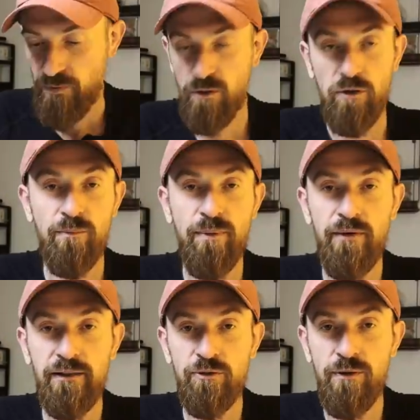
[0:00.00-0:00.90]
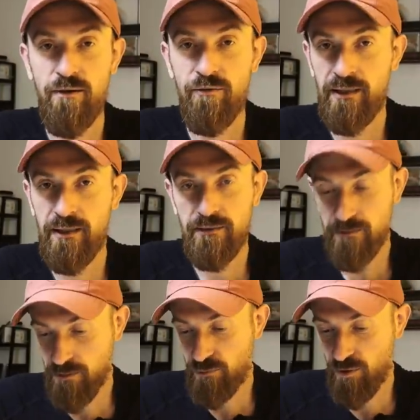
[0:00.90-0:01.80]
So comparing to Erica,
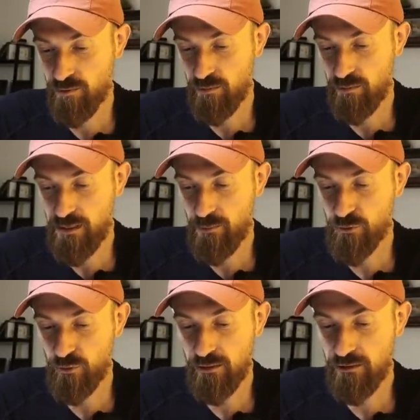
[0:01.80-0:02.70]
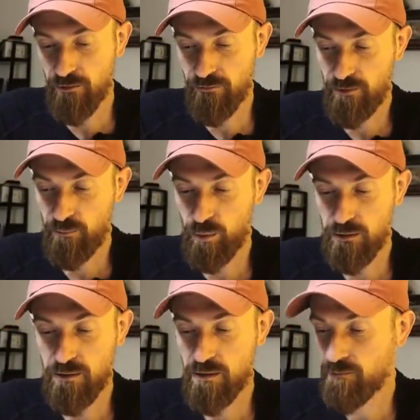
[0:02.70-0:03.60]
that is probably absolutely nothing,
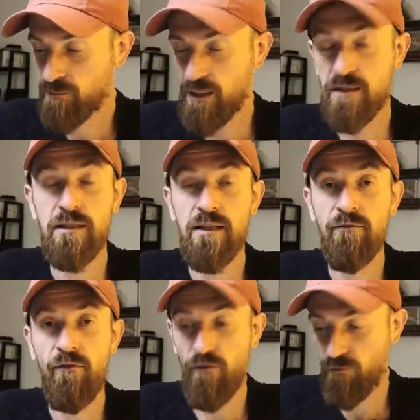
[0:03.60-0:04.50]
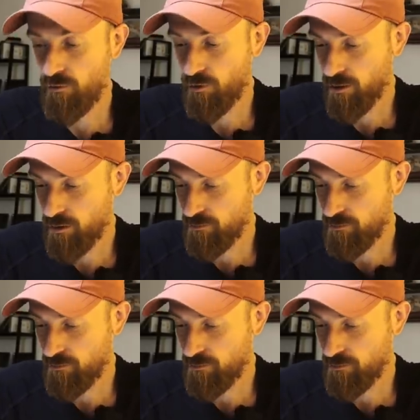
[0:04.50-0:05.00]
but that's enough for